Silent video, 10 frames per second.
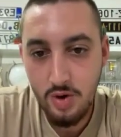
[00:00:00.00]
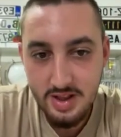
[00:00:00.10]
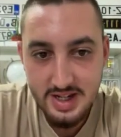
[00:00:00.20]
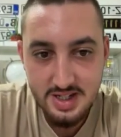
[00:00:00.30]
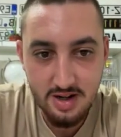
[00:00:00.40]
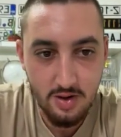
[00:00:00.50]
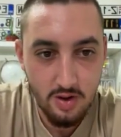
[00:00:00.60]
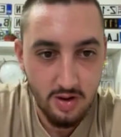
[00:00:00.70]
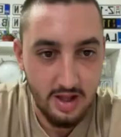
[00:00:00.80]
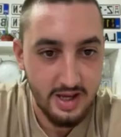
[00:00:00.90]
what that's going to
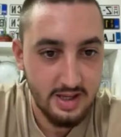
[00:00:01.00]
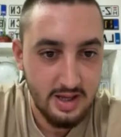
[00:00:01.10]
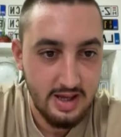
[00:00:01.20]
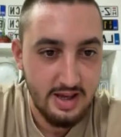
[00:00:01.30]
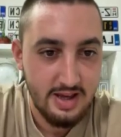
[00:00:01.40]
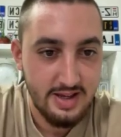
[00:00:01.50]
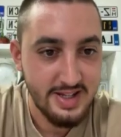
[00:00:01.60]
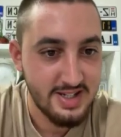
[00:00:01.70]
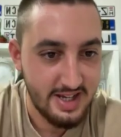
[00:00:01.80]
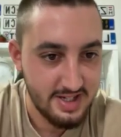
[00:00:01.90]
look like
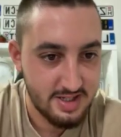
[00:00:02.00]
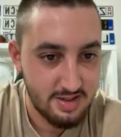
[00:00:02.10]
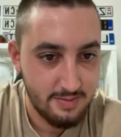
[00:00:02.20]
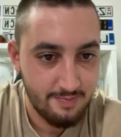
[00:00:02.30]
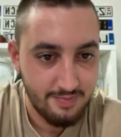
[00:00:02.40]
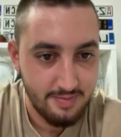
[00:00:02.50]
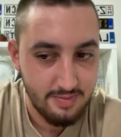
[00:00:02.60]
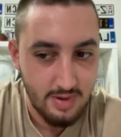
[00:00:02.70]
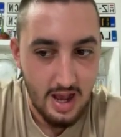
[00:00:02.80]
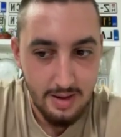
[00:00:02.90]
is this.
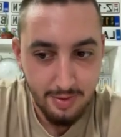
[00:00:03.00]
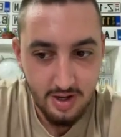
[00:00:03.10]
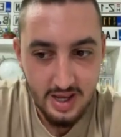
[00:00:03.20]
I put